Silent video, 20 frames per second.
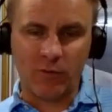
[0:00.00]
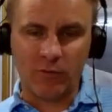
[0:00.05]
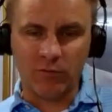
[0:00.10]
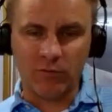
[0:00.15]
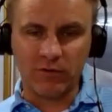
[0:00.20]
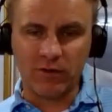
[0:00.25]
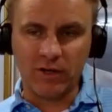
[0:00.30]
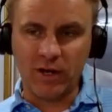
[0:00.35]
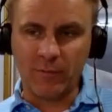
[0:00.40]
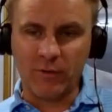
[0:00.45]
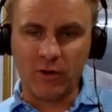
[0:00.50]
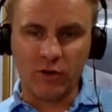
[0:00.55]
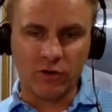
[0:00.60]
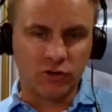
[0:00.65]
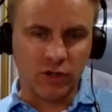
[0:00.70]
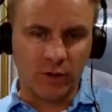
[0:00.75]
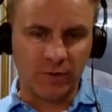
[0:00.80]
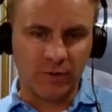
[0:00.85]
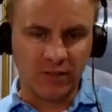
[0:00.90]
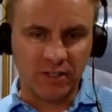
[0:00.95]

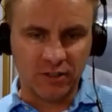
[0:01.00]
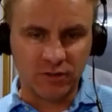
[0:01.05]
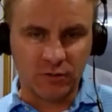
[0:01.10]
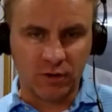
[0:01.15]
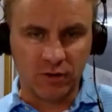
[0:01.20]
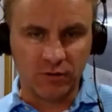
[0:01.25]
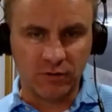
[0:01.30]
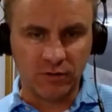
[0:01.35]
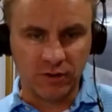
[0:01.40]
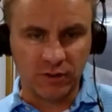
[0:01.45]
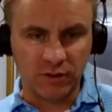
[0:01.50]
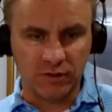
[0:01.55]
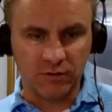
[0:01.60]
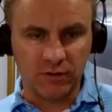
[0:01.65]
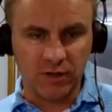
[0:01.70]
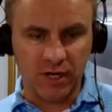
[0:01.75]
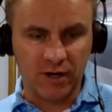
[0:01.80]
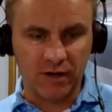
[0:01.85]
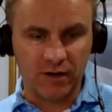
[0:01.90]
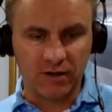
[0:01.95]
gonna attribute this quote to
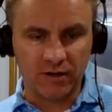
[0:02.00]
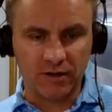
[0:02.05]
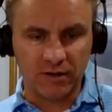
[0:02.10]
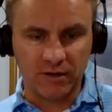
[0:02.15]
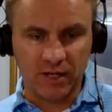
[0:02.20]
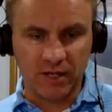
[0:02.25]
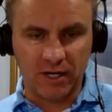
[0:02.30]
you, Eric,